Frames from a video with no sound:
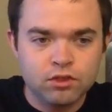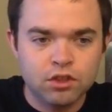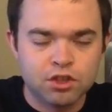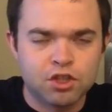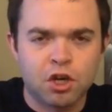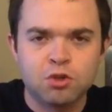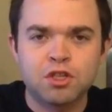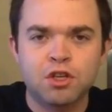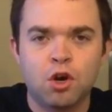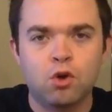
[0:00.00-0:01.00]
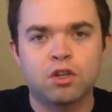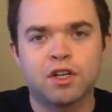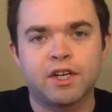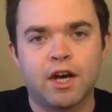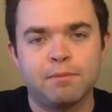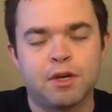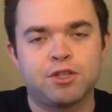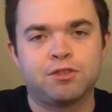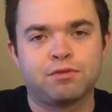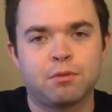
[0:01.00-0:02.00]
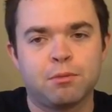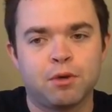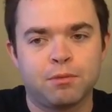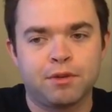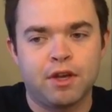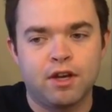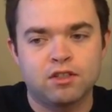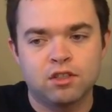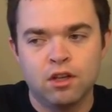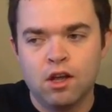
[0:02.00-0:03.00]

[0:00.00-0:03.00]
the toasted oak like I had mentioned from the bourbon cask.